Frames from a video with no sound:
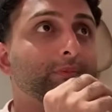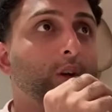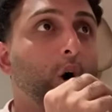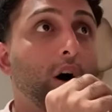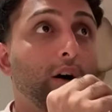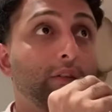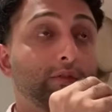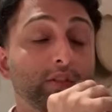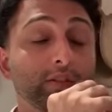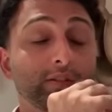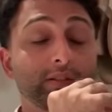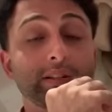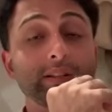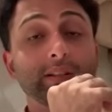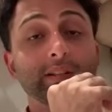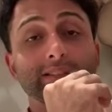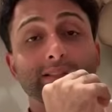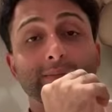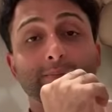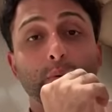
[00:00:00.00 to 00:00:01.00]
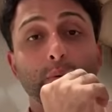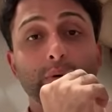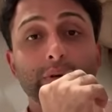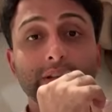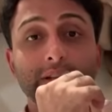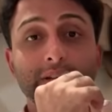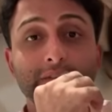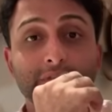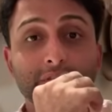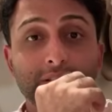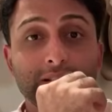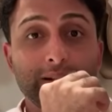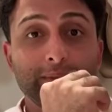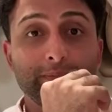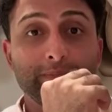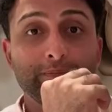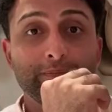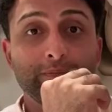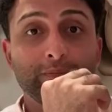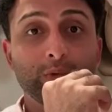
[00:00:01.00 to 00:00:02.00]
obviously disappointing for
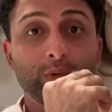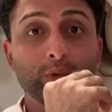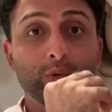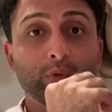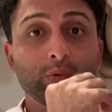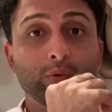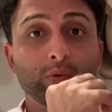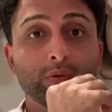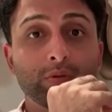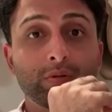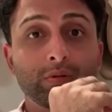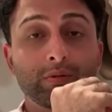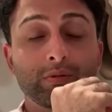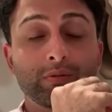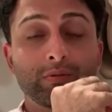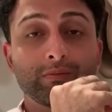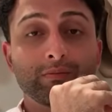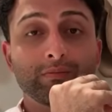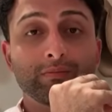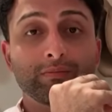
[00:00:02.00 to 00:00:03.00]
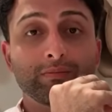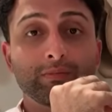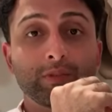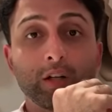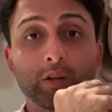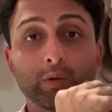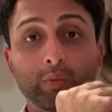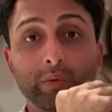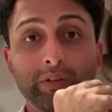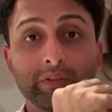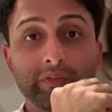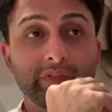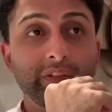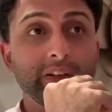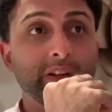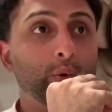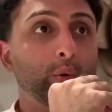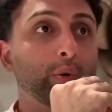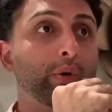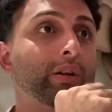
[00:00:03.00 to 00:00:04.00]
them to not win
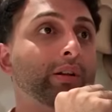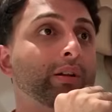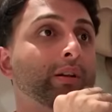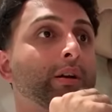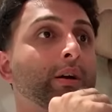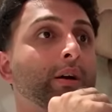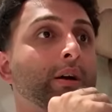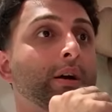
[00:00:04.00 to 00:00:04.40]
Filoil,